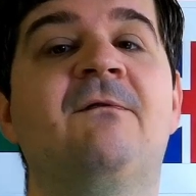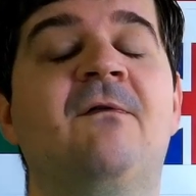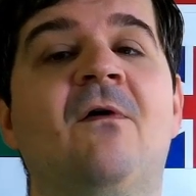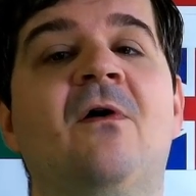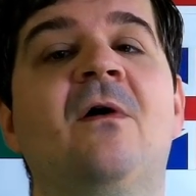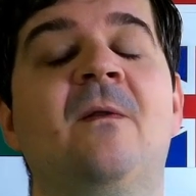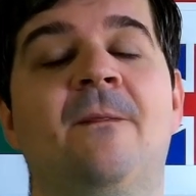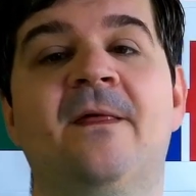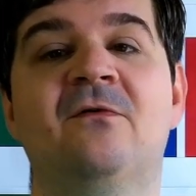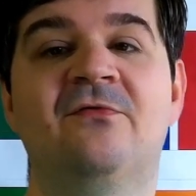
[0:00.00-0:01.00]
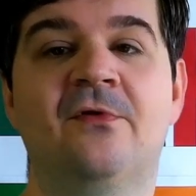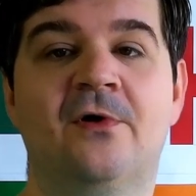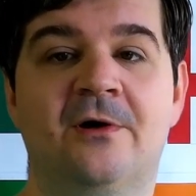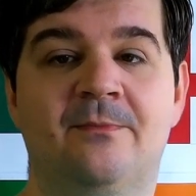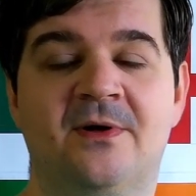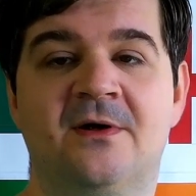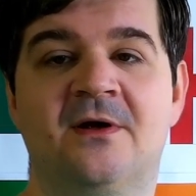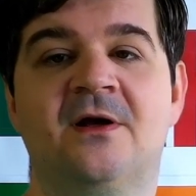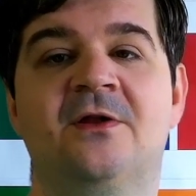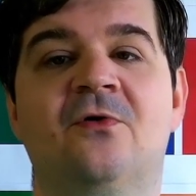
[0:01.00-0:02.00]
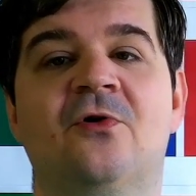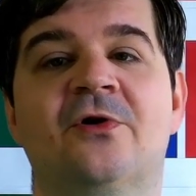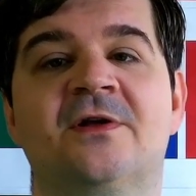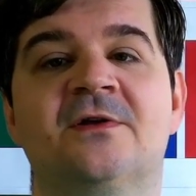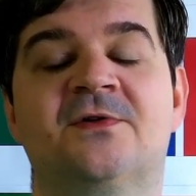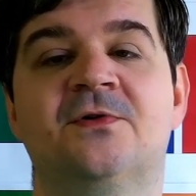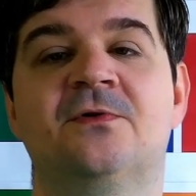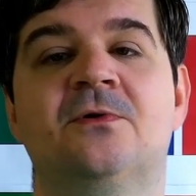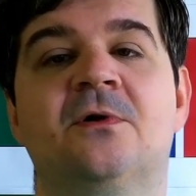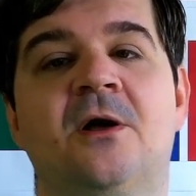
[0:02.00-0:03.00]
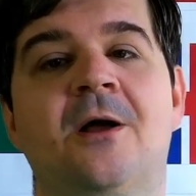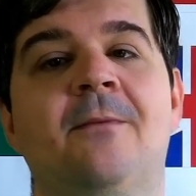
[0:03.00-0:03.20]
for the verb in order to